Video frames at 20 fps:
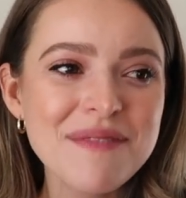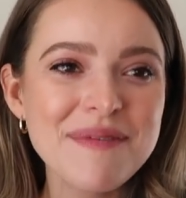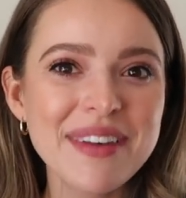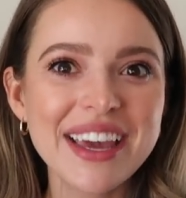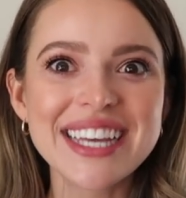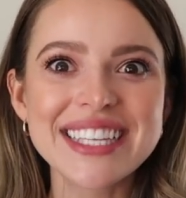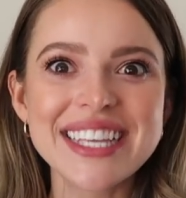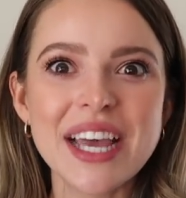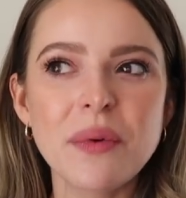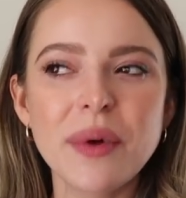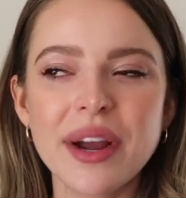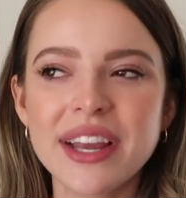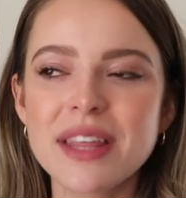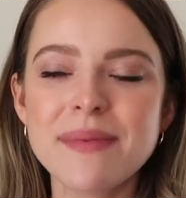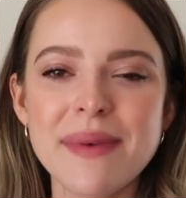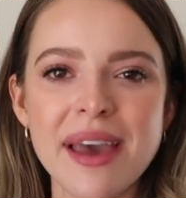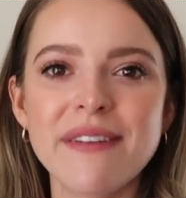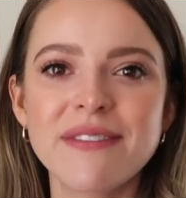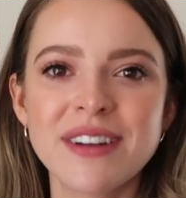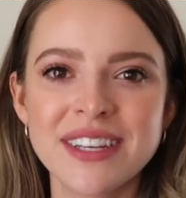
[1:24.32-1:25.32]
because I wear
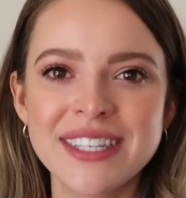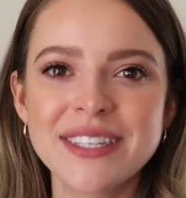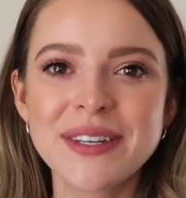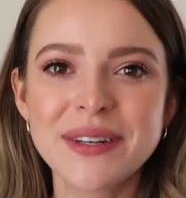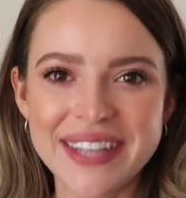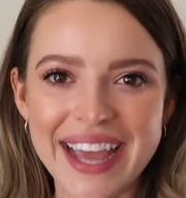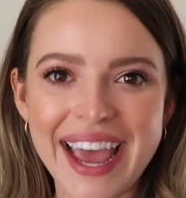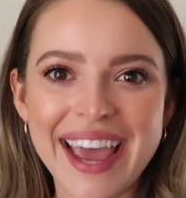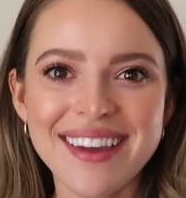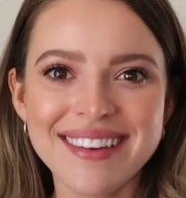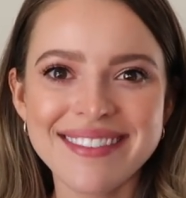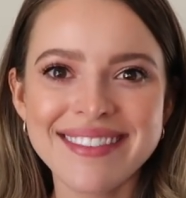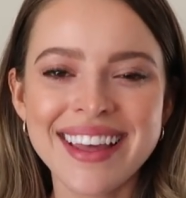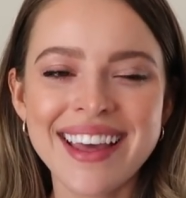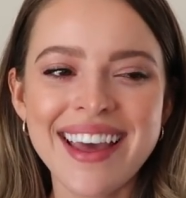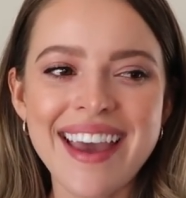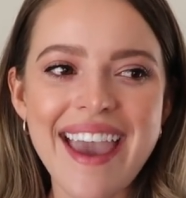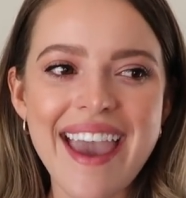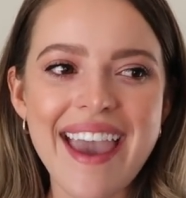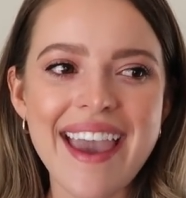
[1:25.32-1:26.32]
them every single day
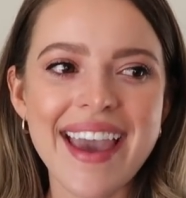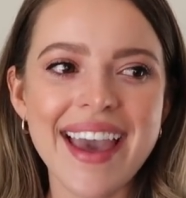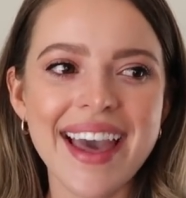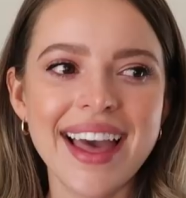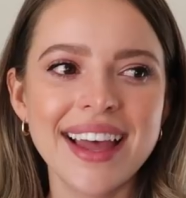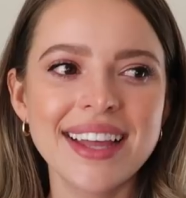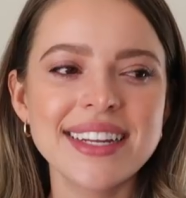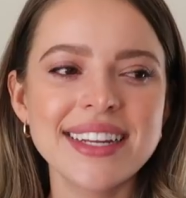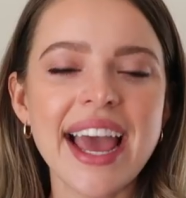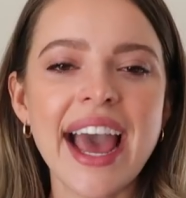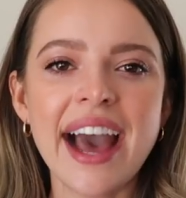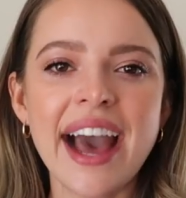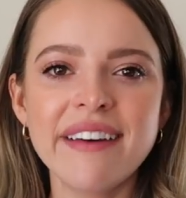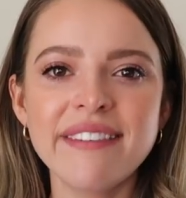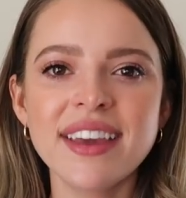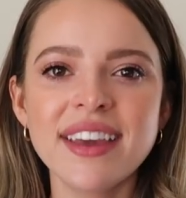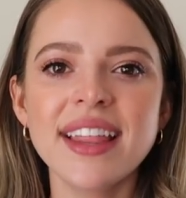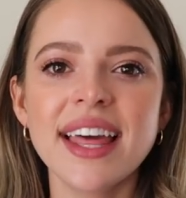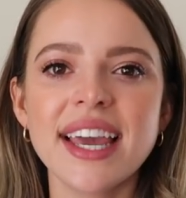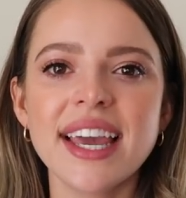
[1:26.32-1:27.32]
and
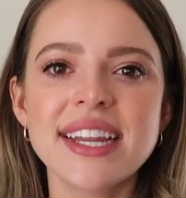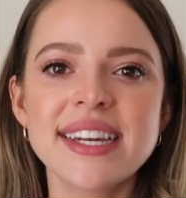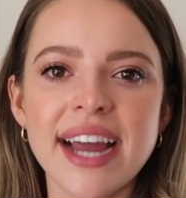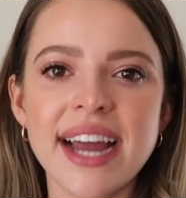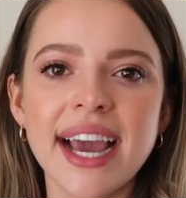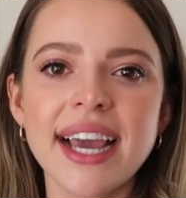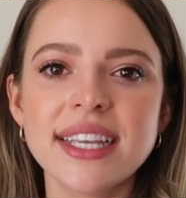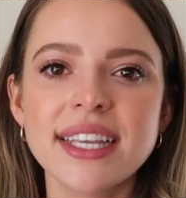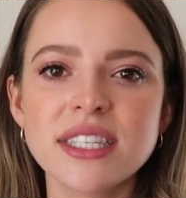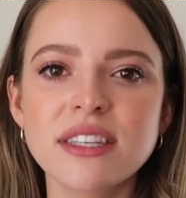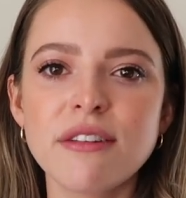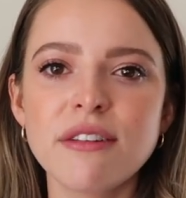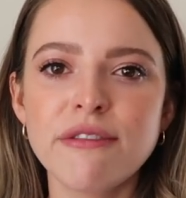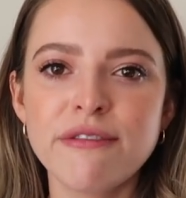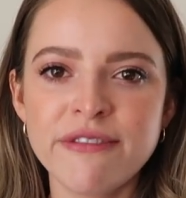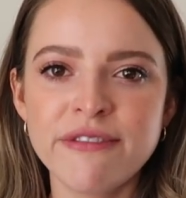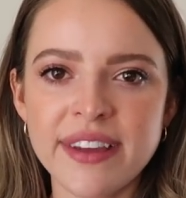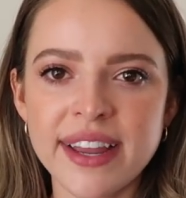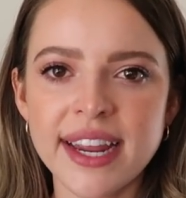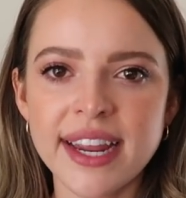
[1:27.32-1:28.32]
having like a nice
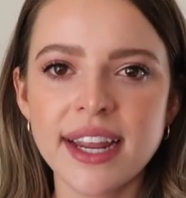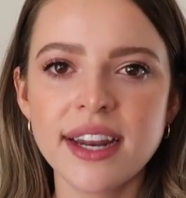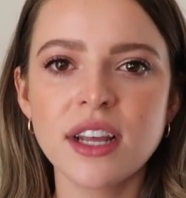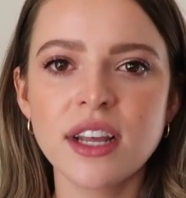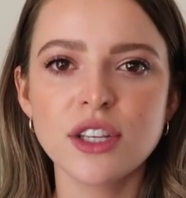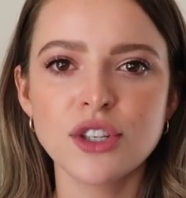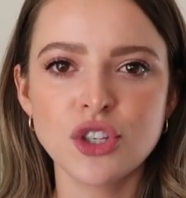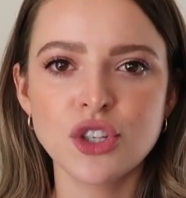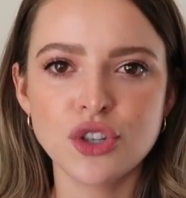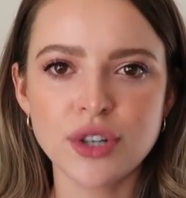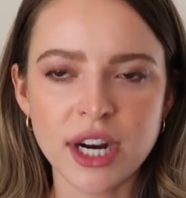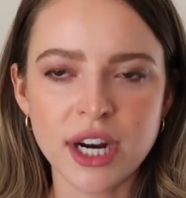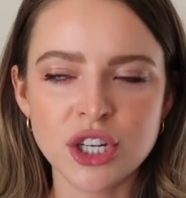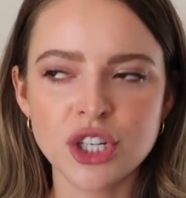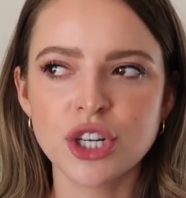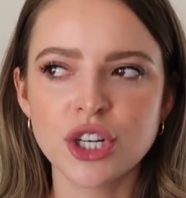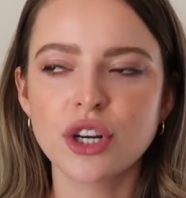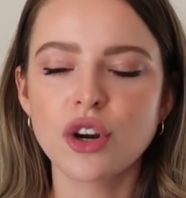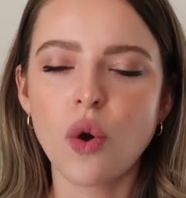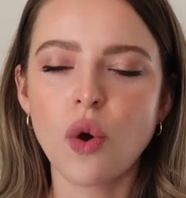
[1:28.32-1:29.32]
fitted
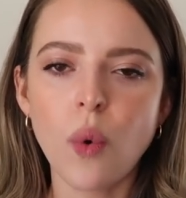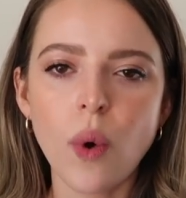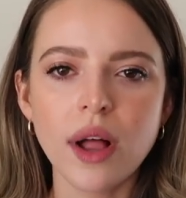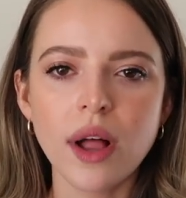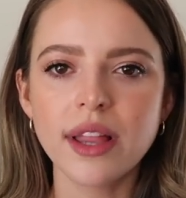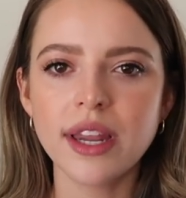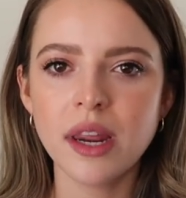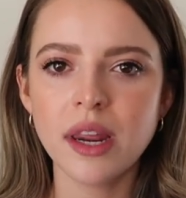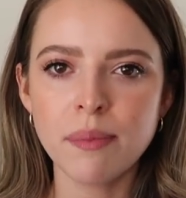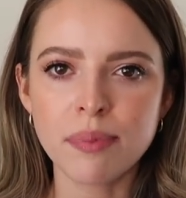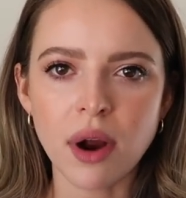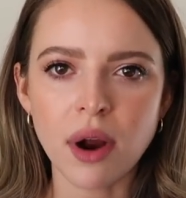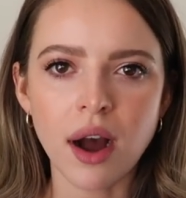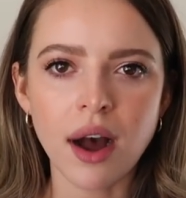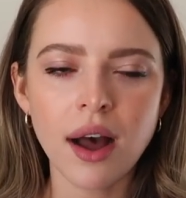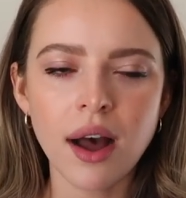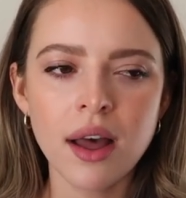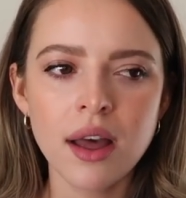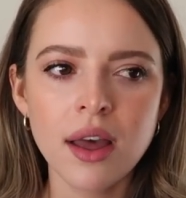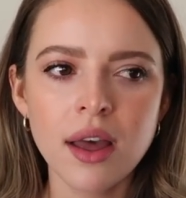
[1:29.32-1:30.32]
structured quality
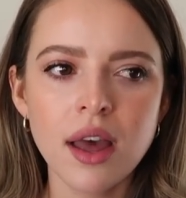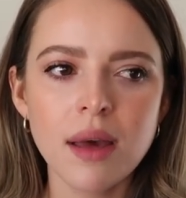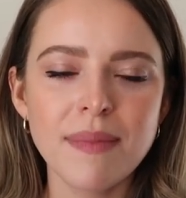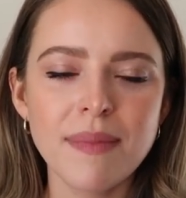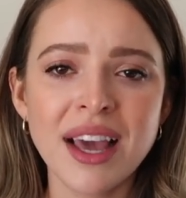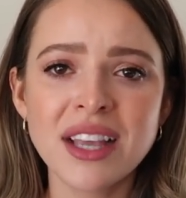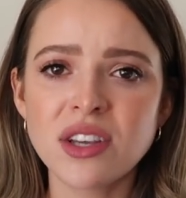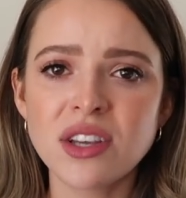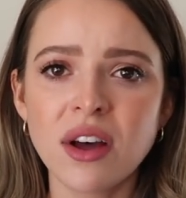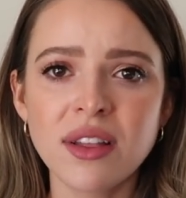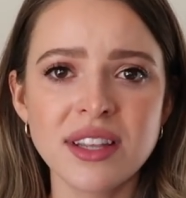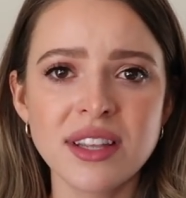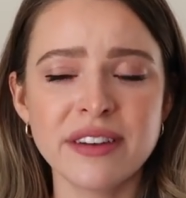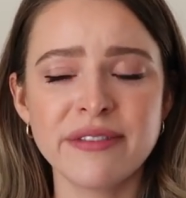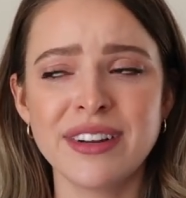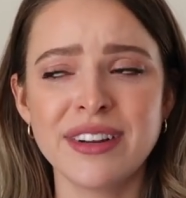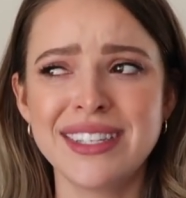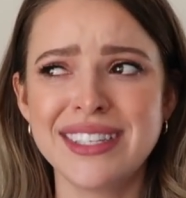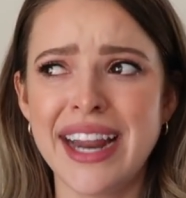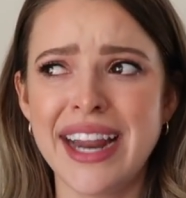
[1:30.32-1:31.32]
bra makes all the
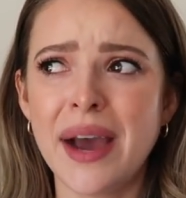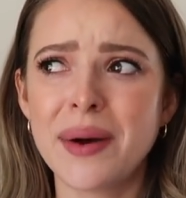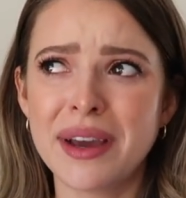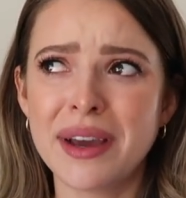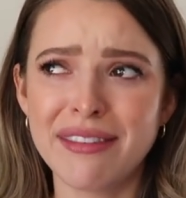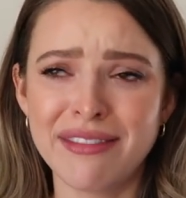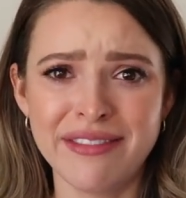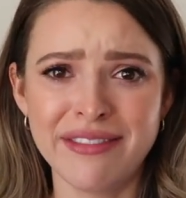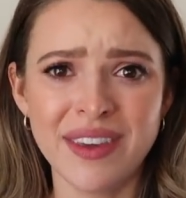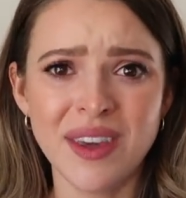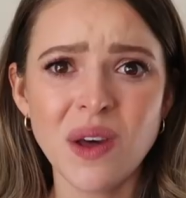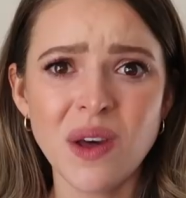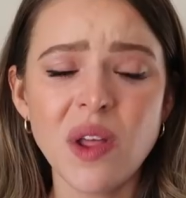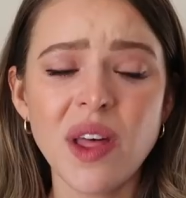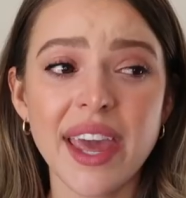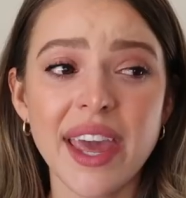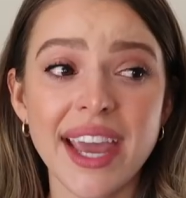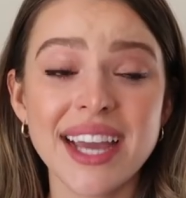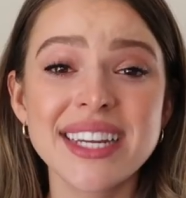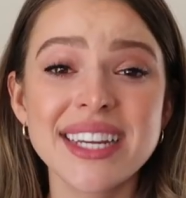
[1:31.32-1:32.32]
difference in how I
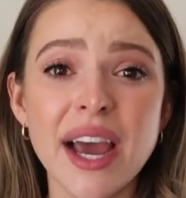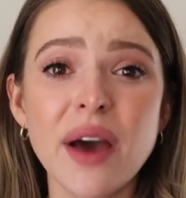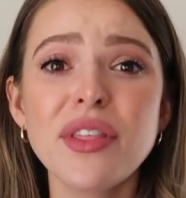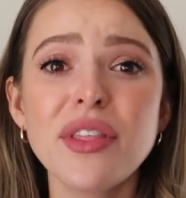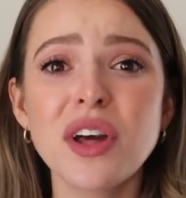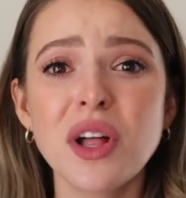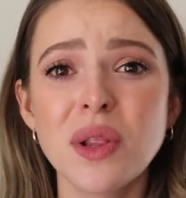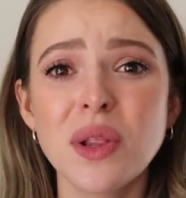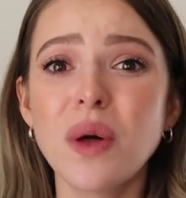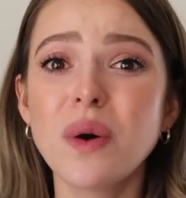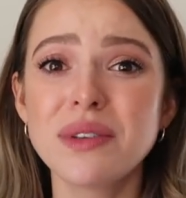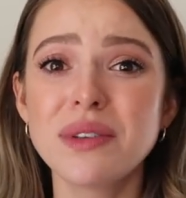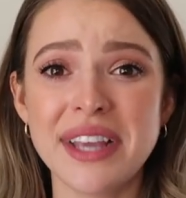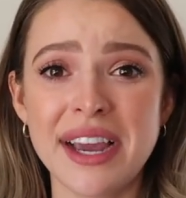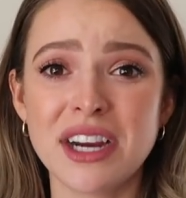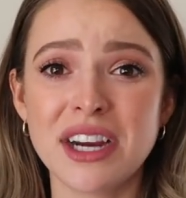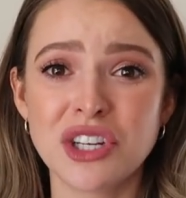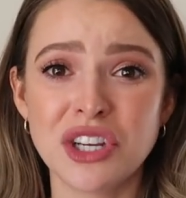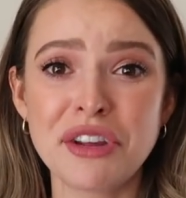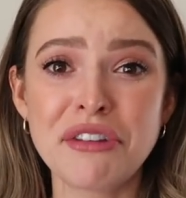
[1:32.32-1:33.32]
feel and how the clothes
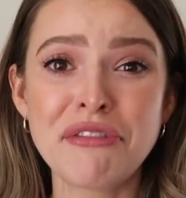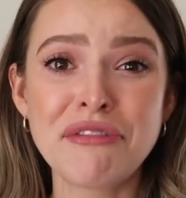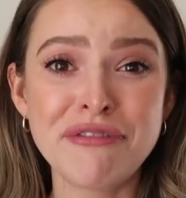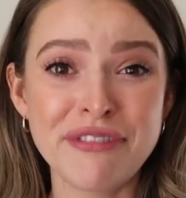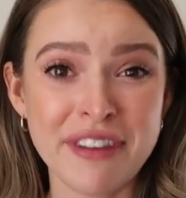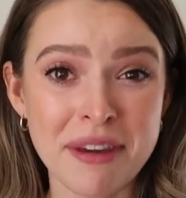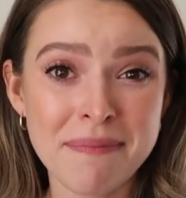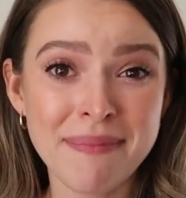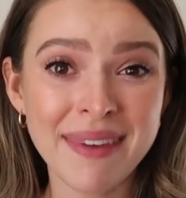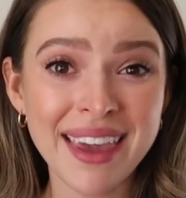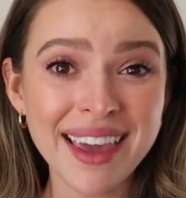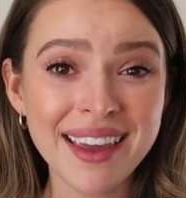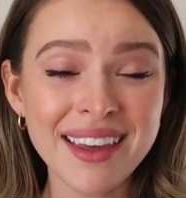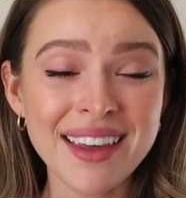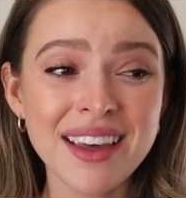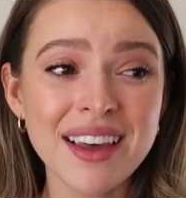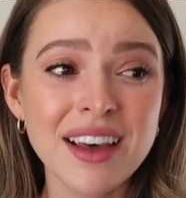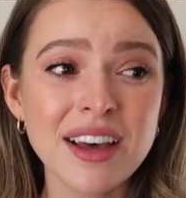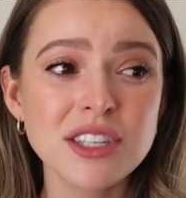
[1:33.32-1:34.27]
actually fit me.